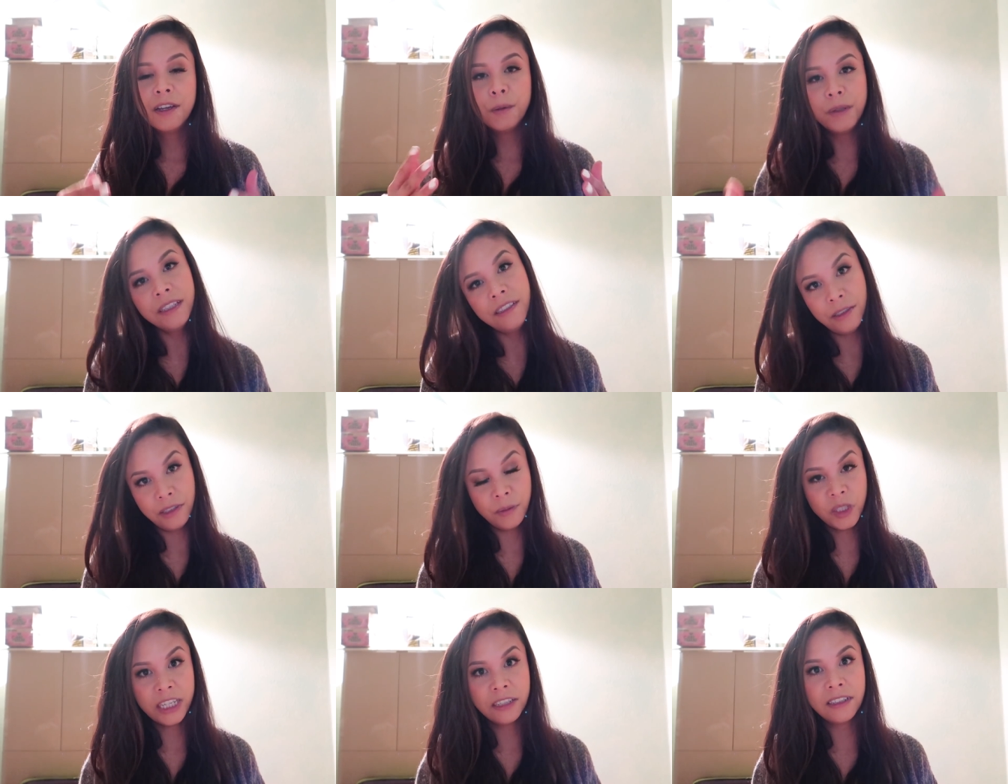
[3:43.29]
With this YouTube
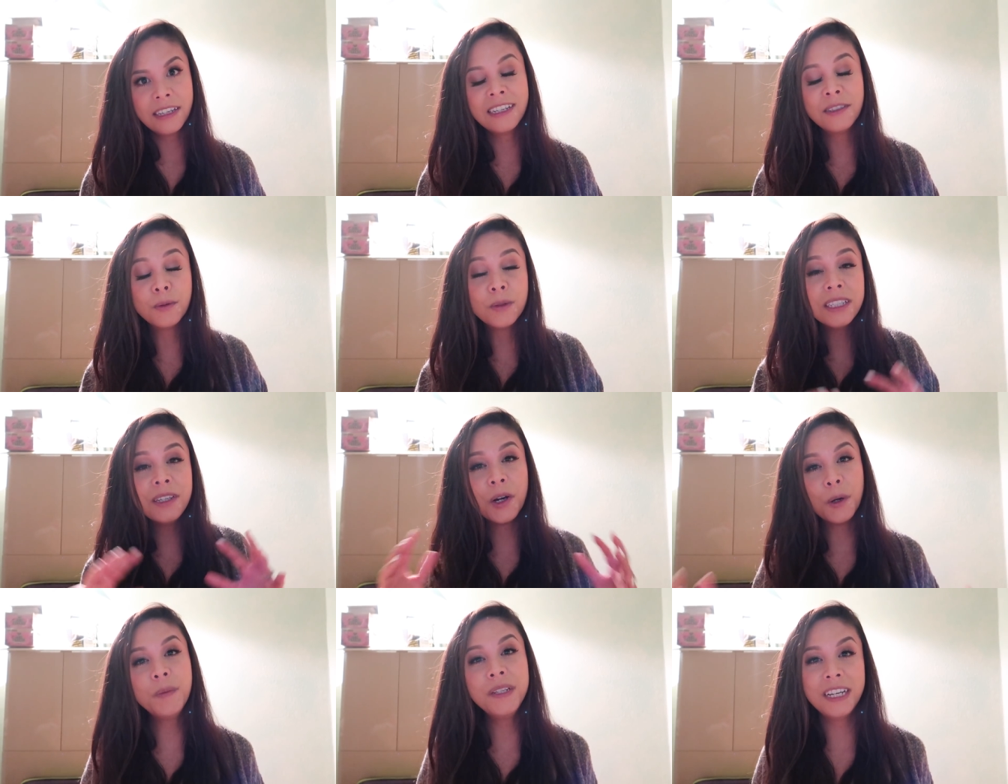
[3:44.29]
channel, it has really
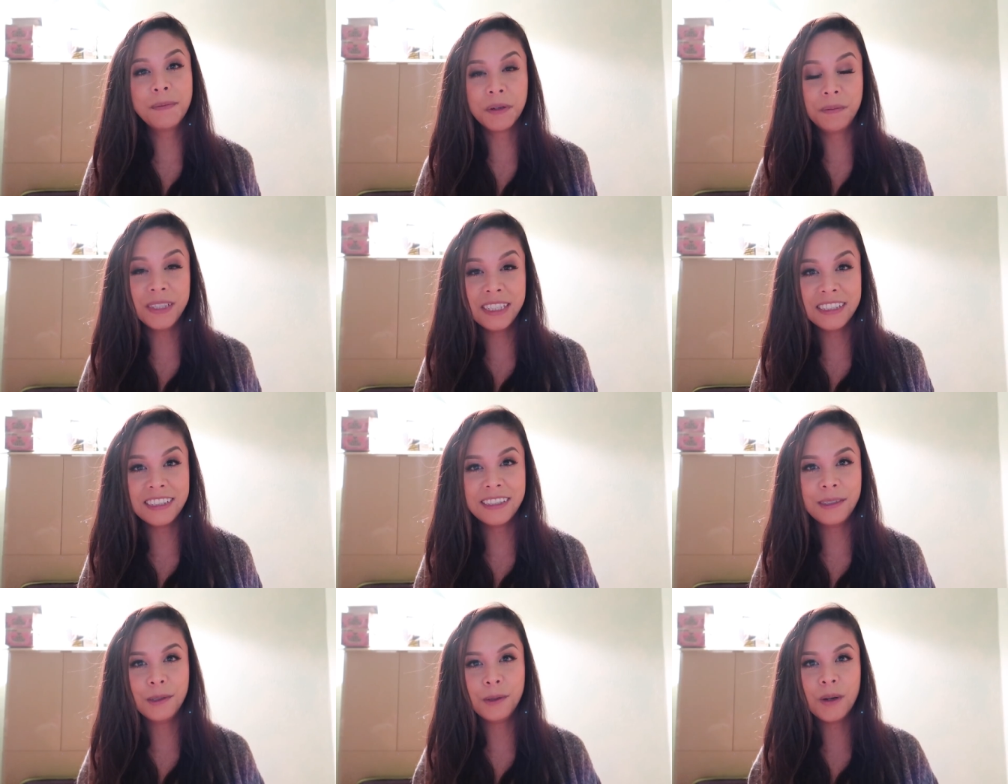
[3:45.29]
opened up our business
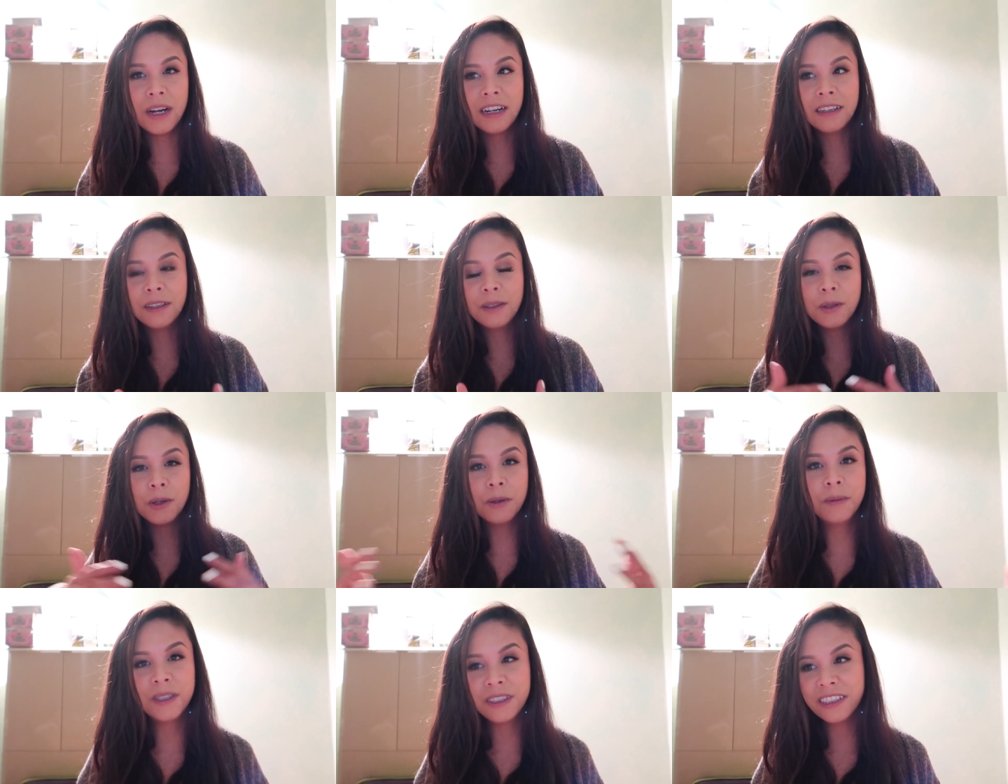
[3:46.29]
to a
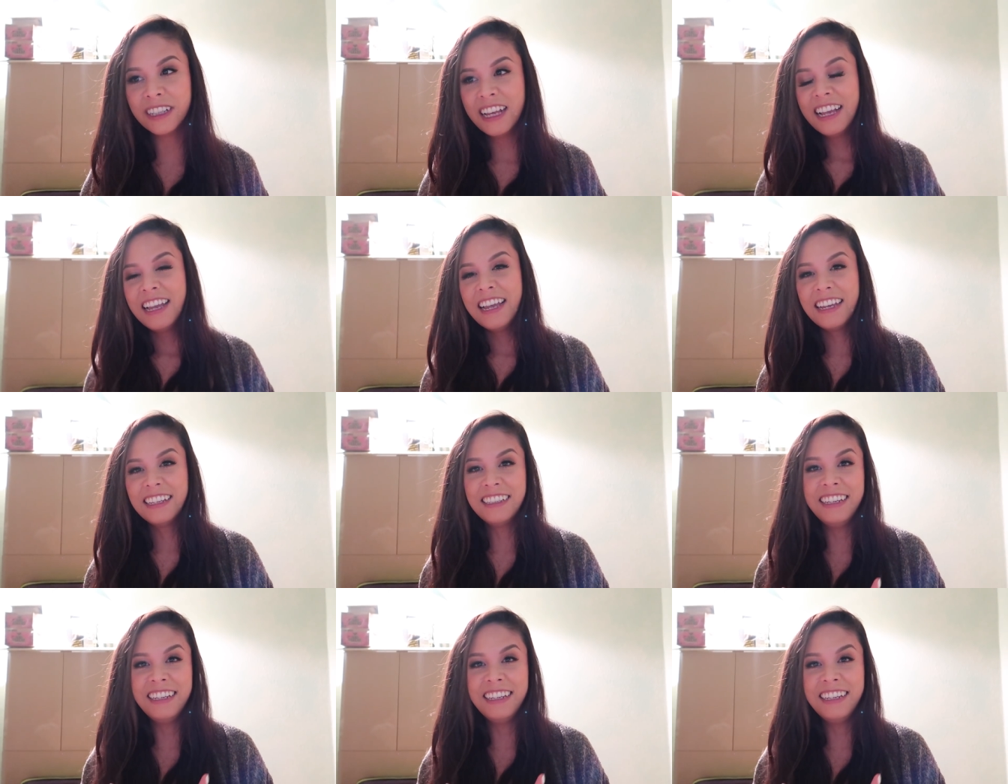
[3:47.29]
global and